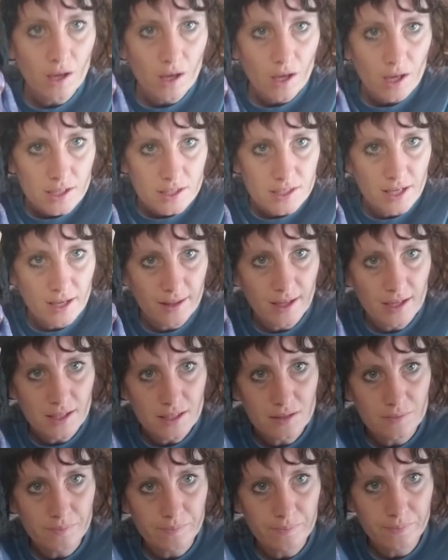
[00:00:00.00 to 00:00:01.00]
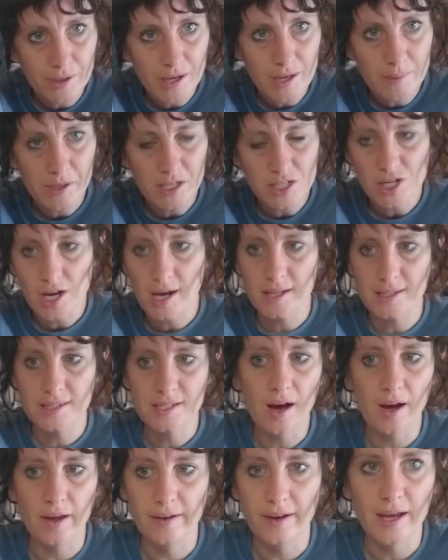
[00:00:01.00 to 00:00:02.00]
So that's pretty much her
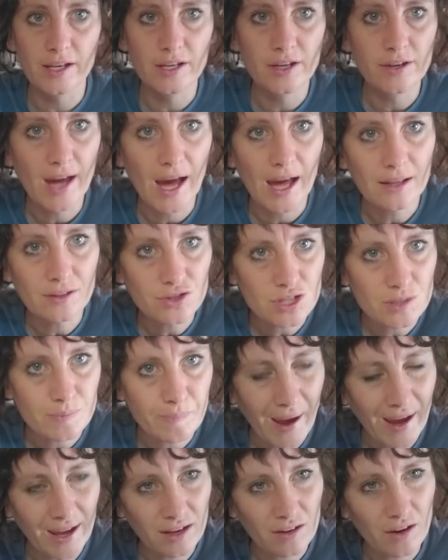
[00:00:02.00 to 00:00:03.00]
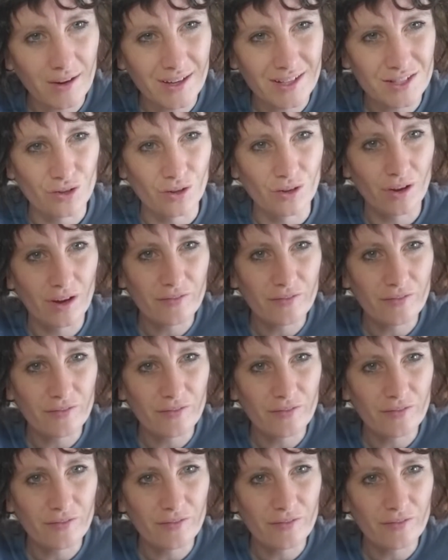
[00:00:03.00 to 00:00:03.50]
done, and you can just paint eyes on.